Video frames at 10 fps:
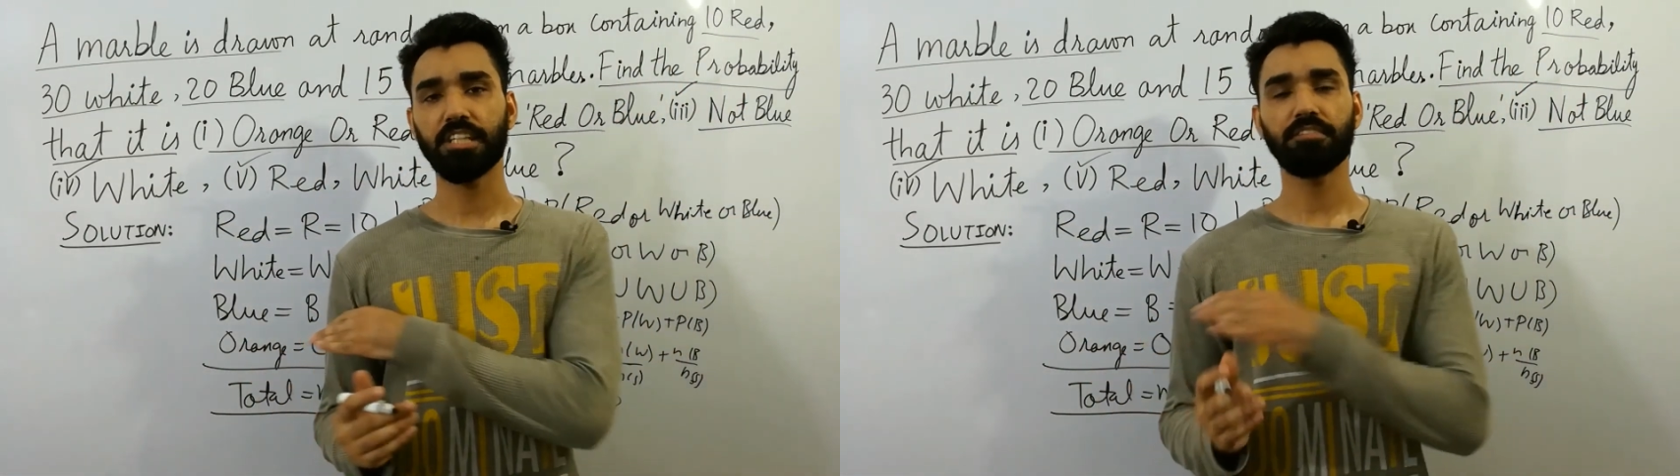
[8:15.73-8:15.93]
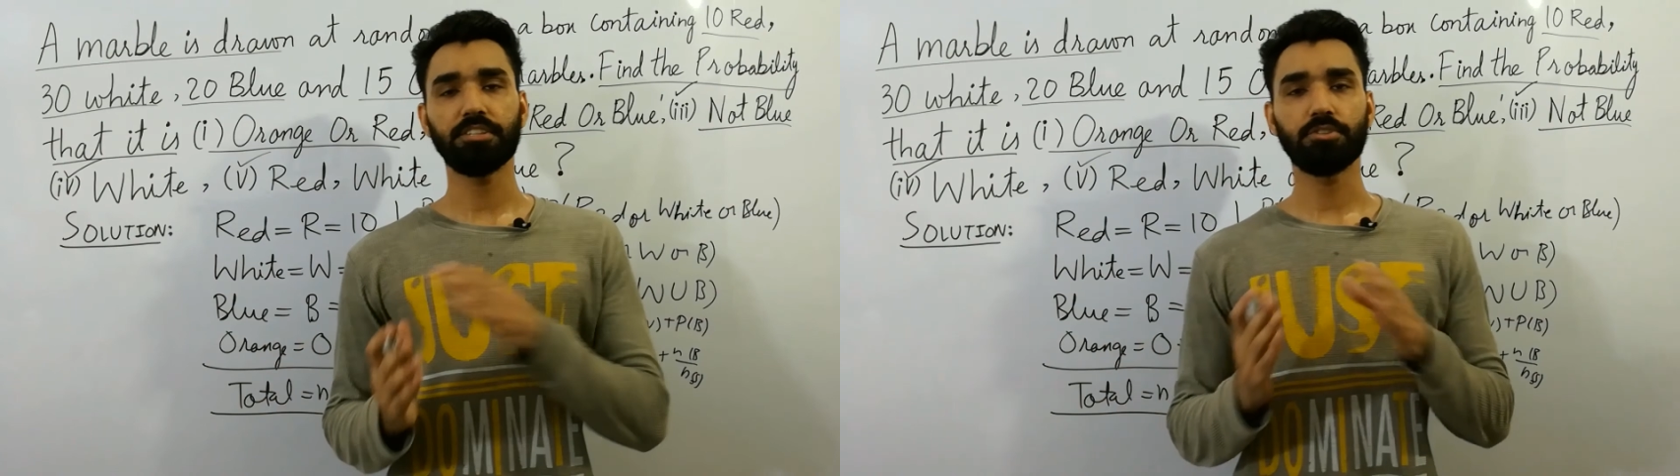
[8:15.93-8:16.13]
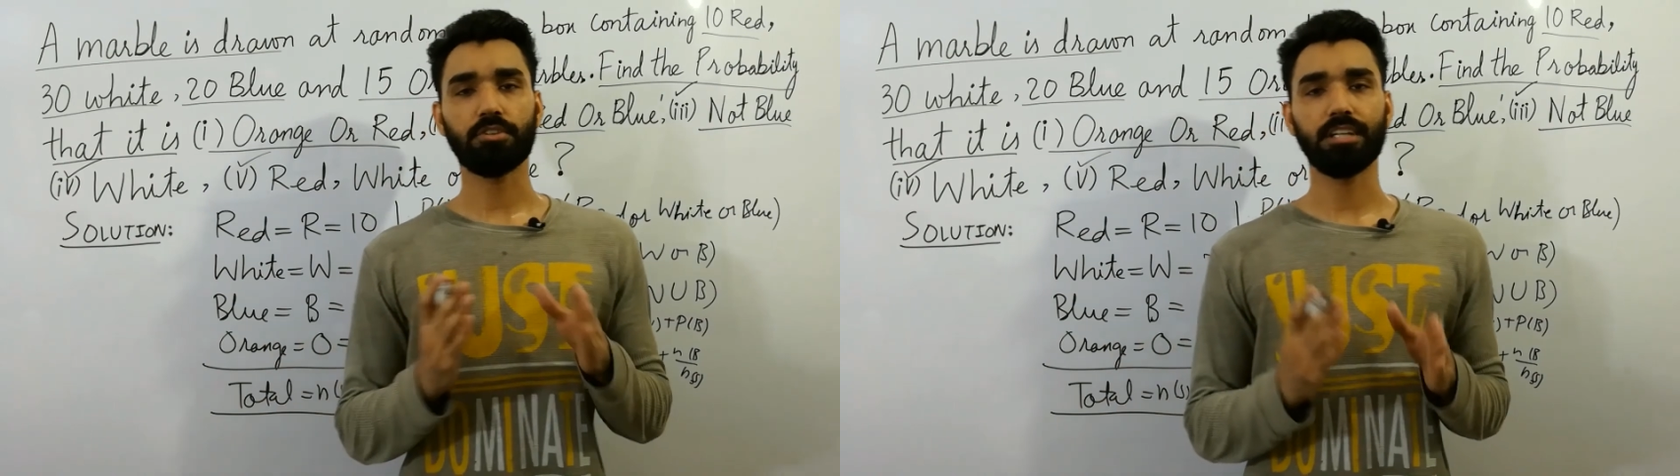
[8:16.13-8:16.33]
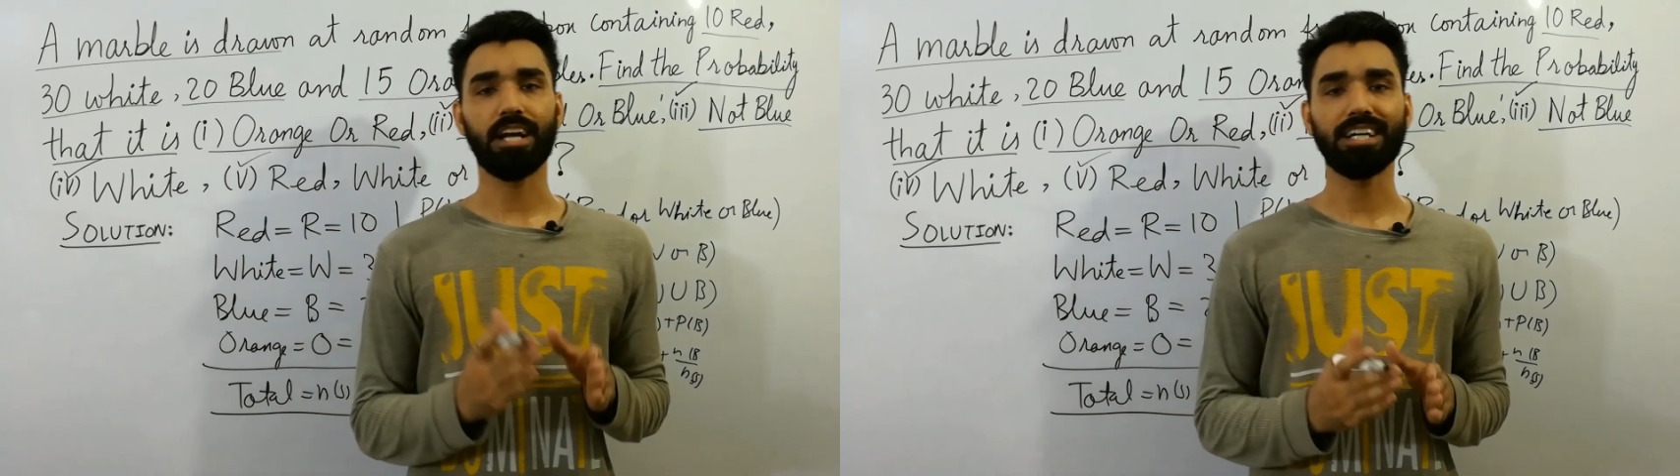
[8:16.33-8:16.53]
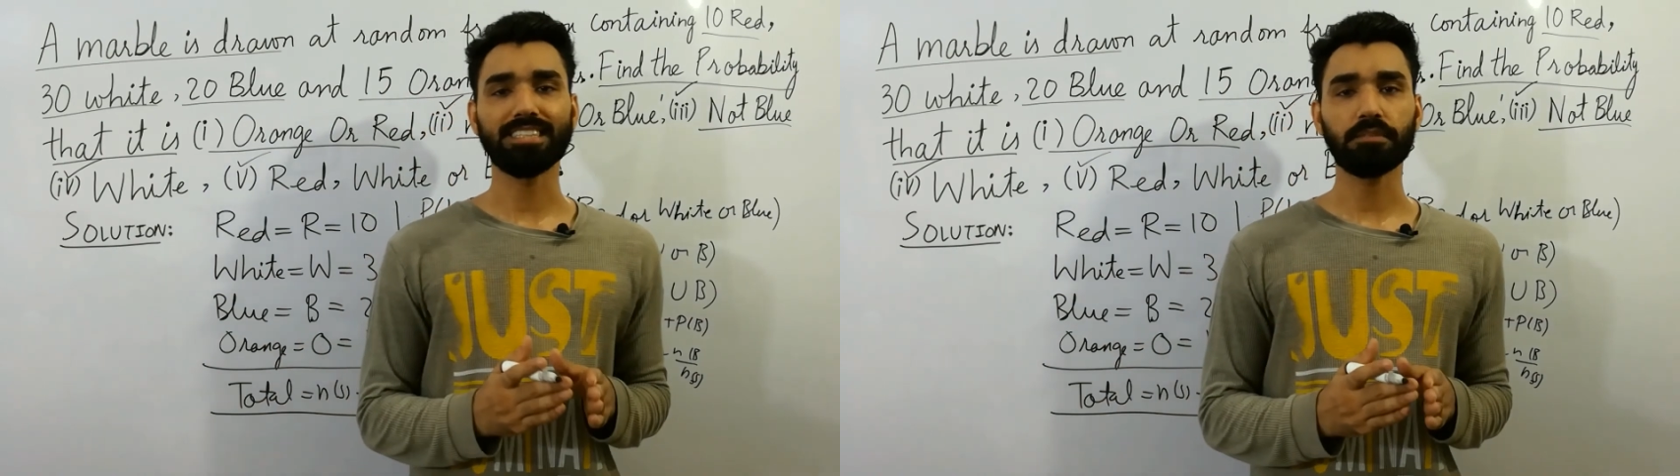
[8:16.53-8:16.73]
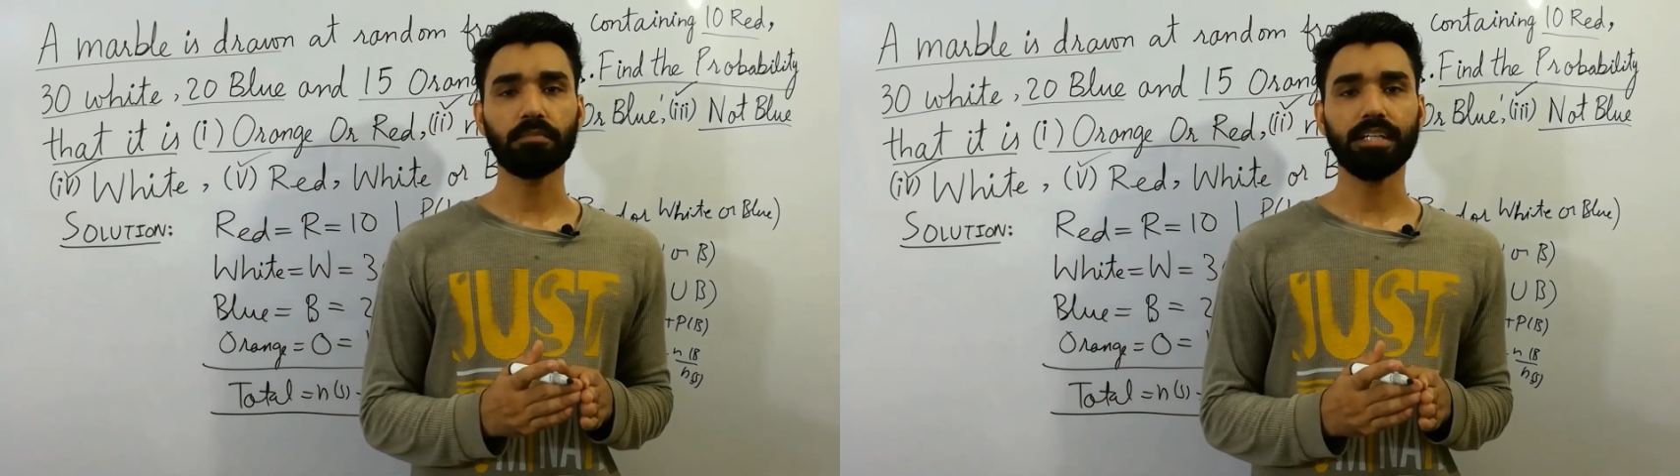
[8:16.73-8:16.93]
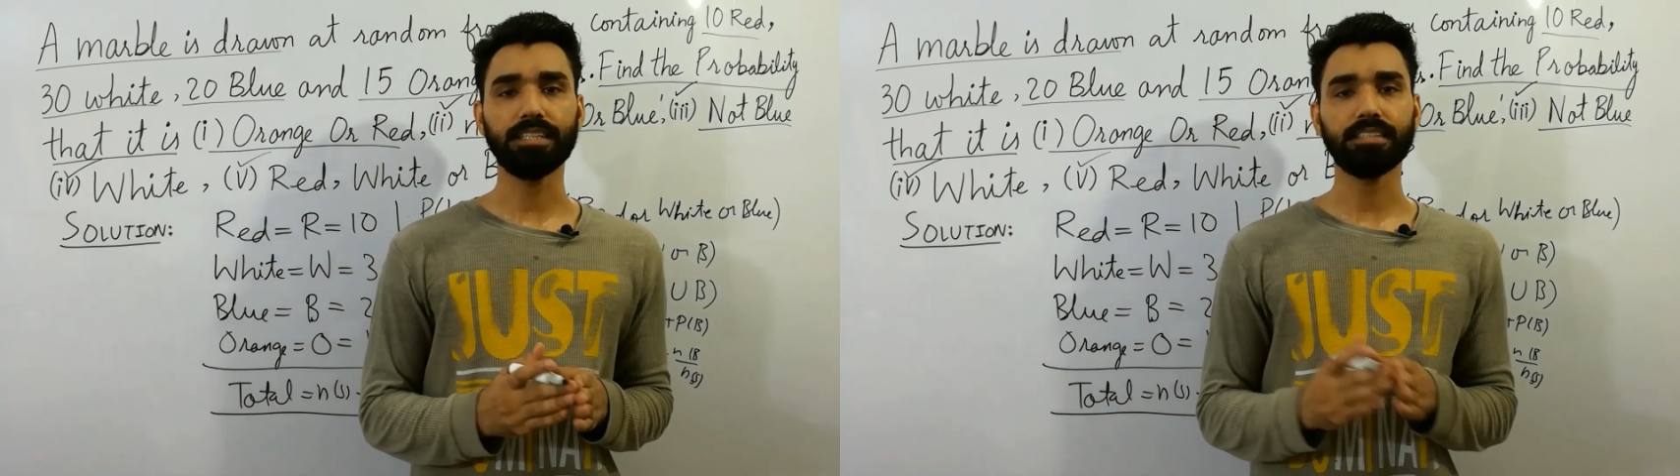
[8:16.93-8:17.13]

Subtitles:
with your classmates